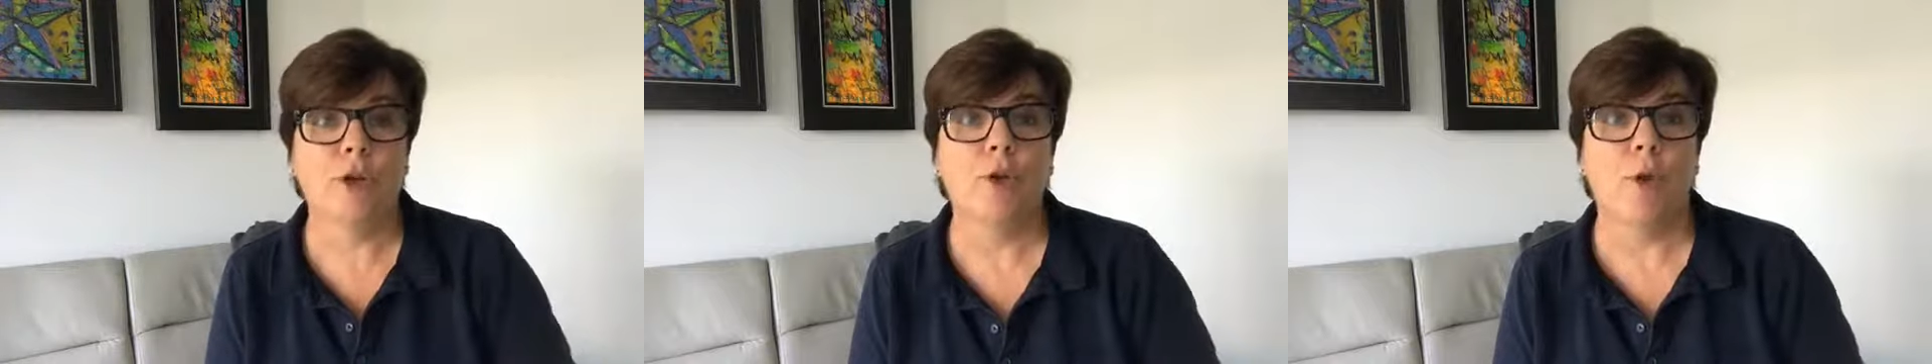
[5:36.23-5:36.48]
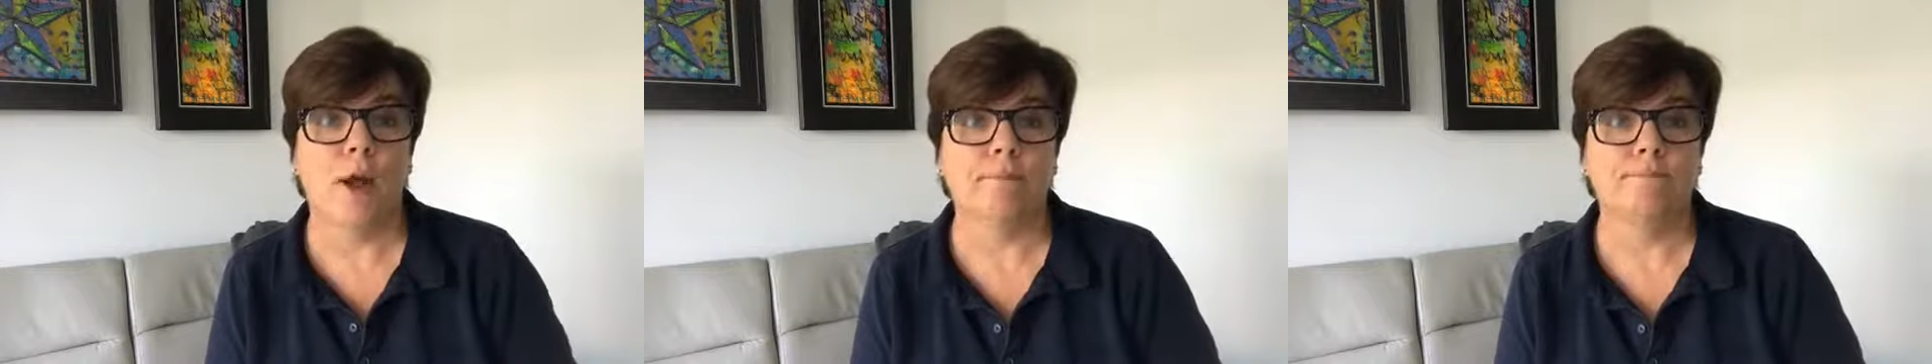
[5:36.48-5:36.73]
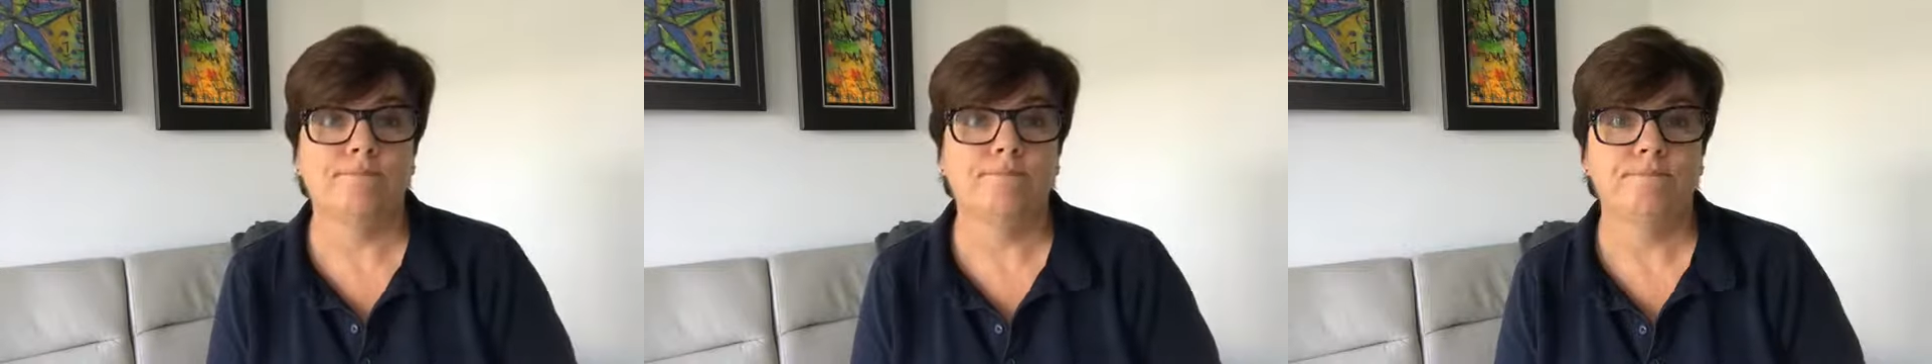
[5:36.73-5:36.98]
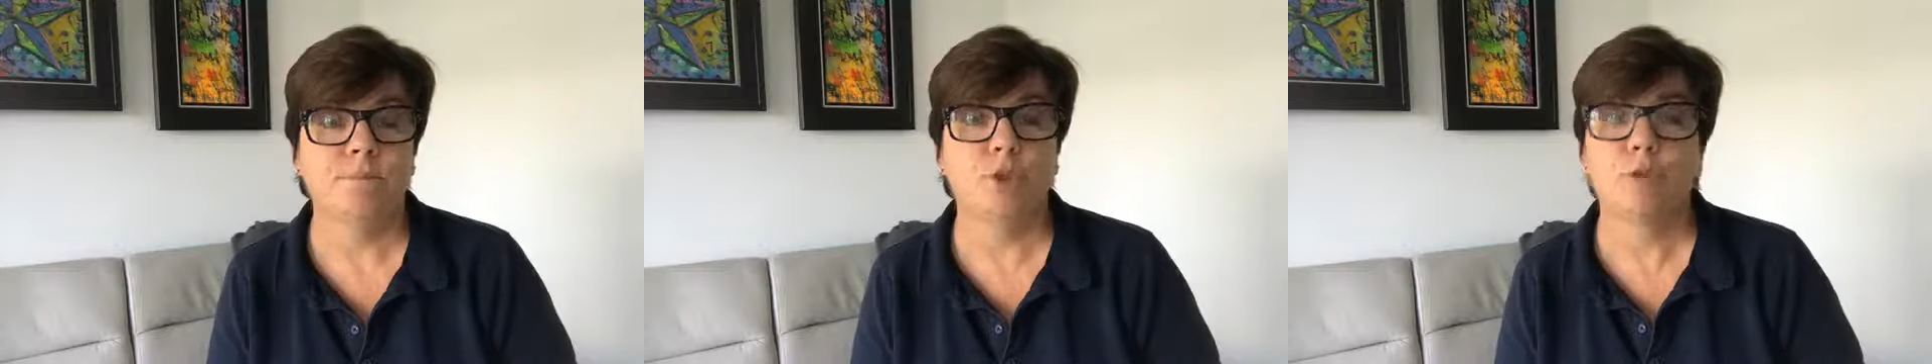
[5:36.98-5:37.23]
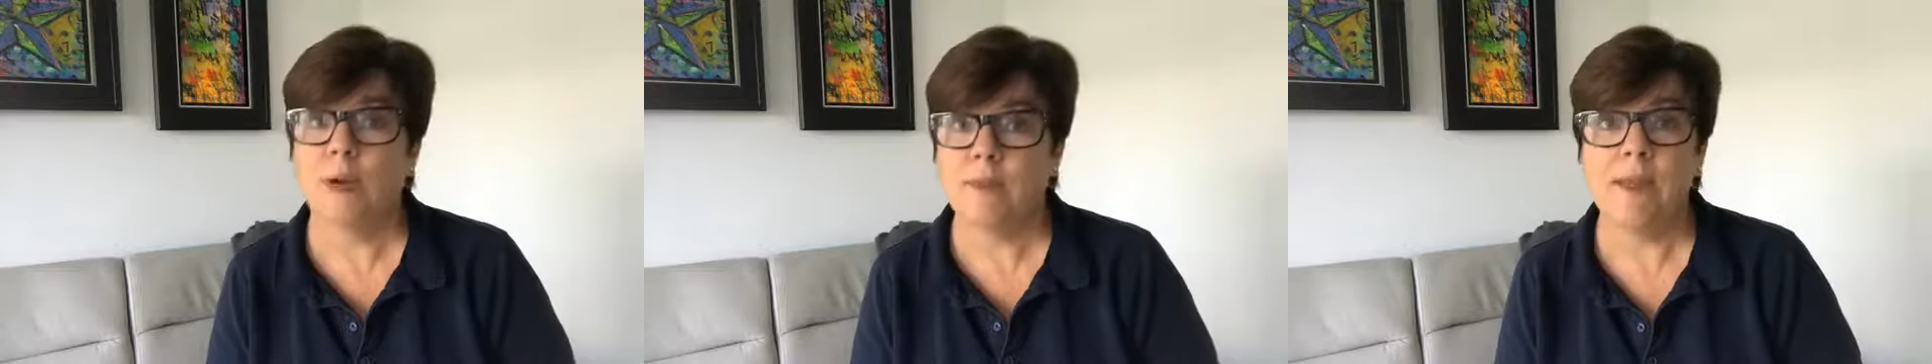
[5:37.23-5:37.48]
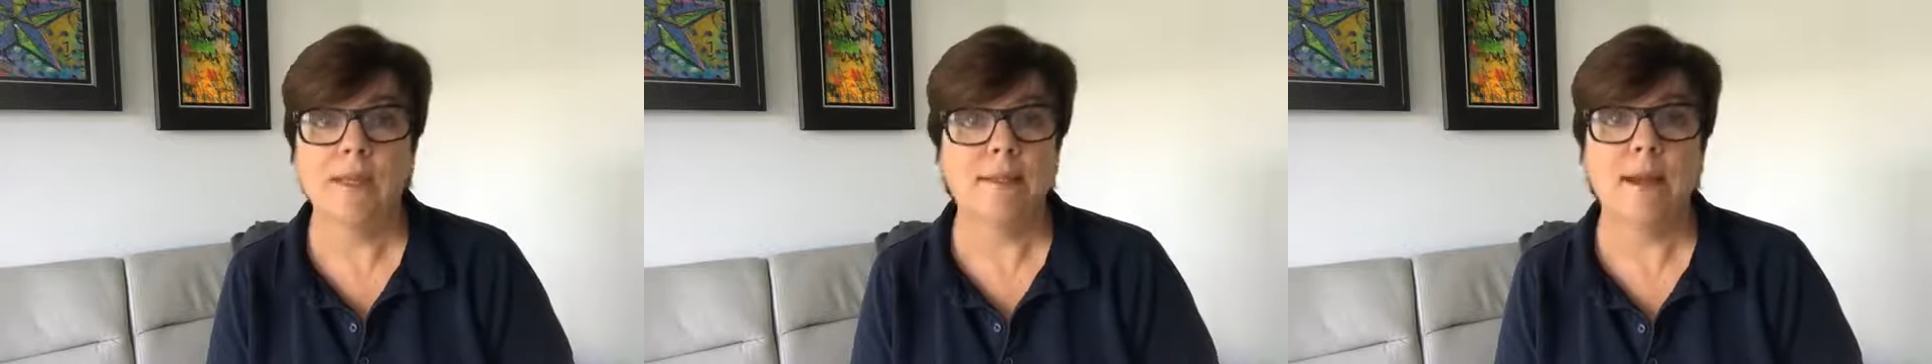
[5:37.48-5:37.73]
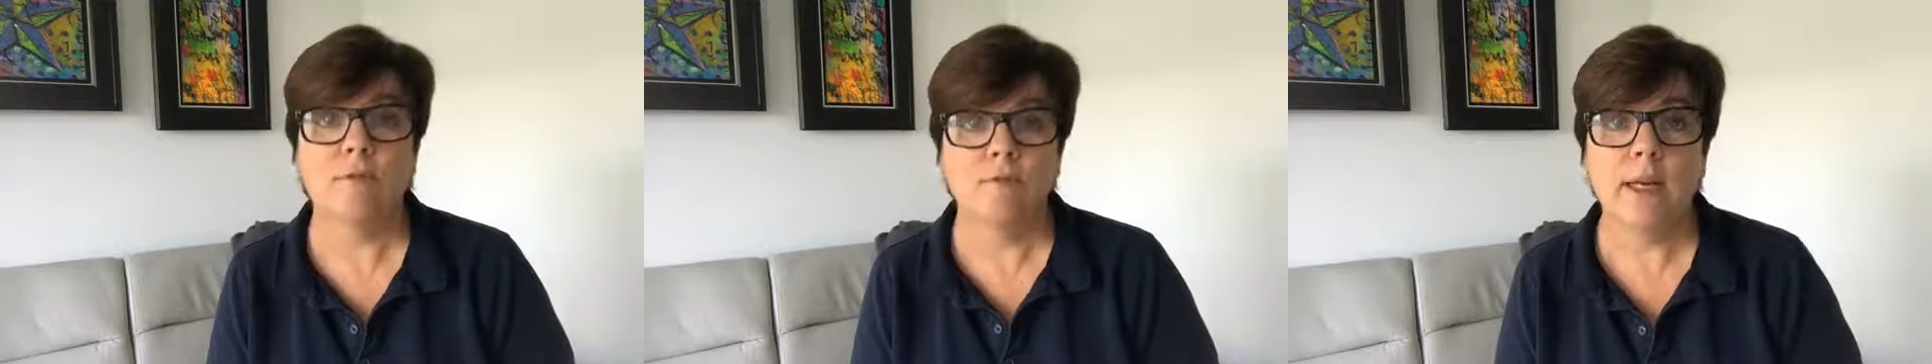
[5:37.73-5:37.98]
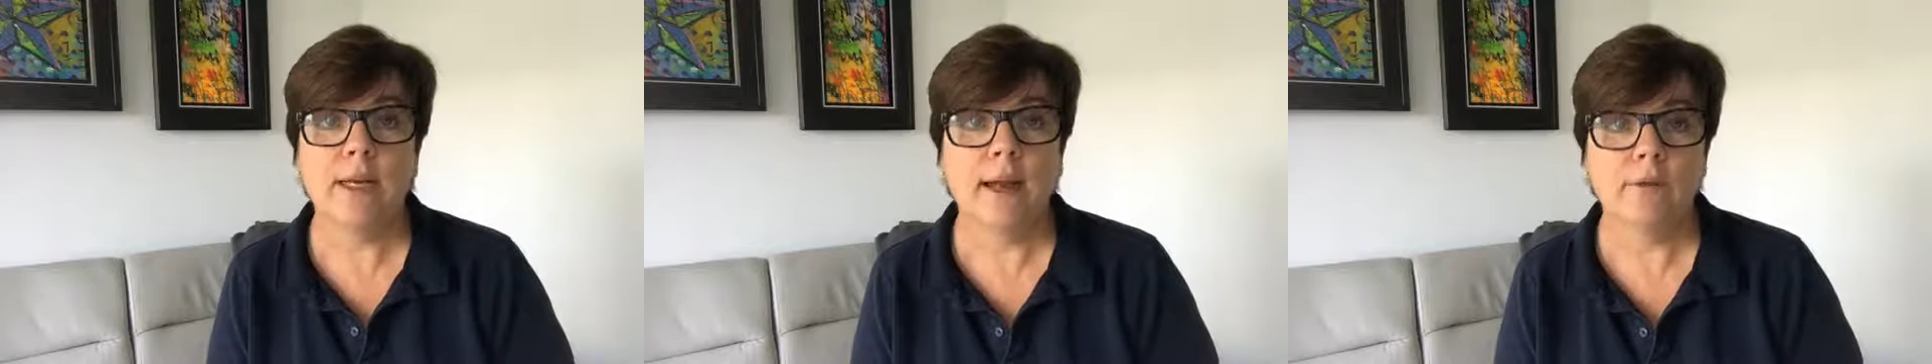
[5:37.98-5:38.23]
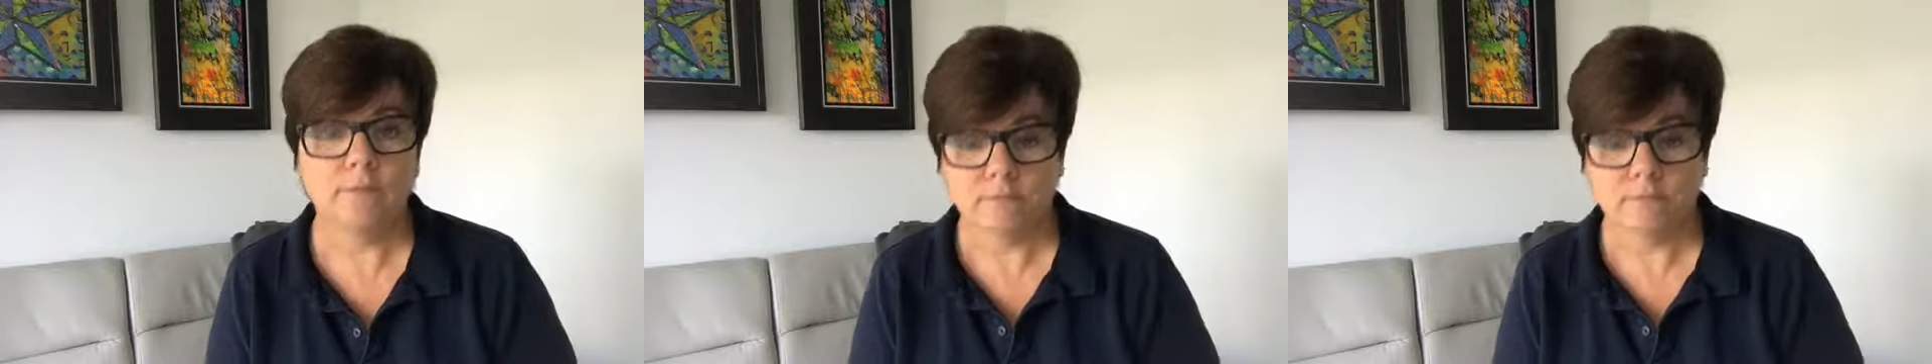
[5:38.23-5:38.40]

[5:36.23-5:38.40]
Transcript: what you want. So write that down right now.